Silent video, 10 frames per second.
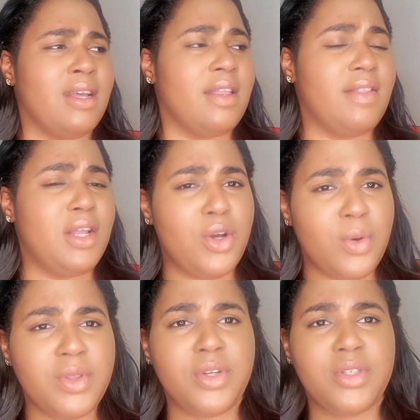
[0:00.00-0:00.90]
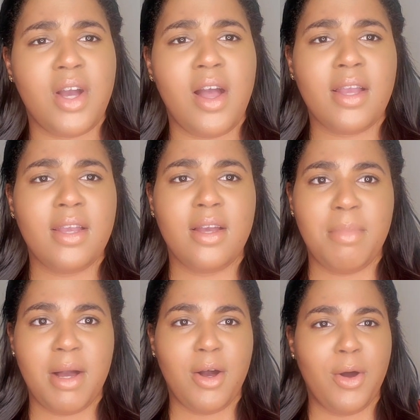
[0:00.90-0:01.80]
they know what they're talking
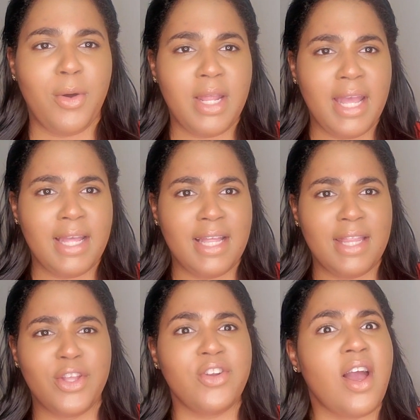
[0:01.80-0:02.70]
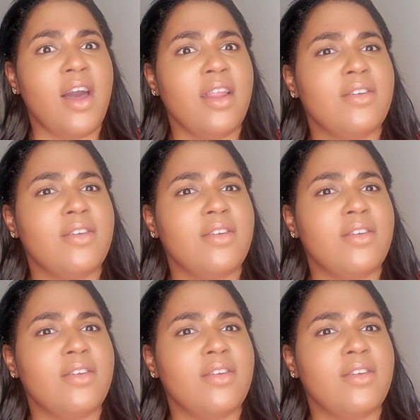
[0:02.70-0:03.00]
about and they're not